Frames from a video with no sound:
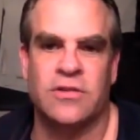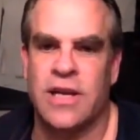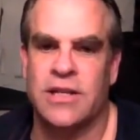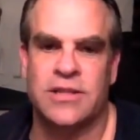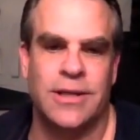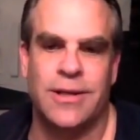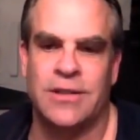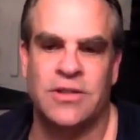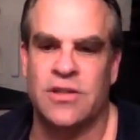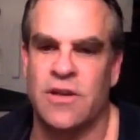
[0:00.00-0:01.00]
It's actually, I
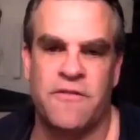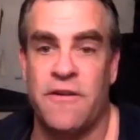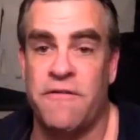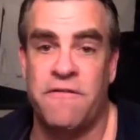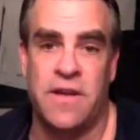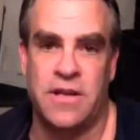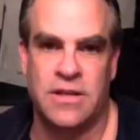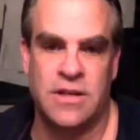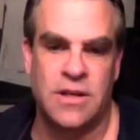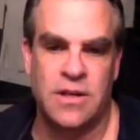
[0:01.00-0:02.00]
just look for a fit
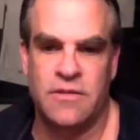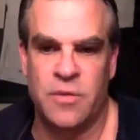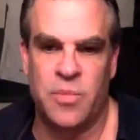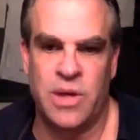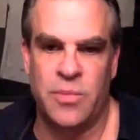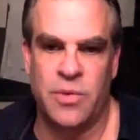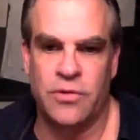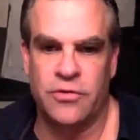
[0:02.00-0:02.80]
for people.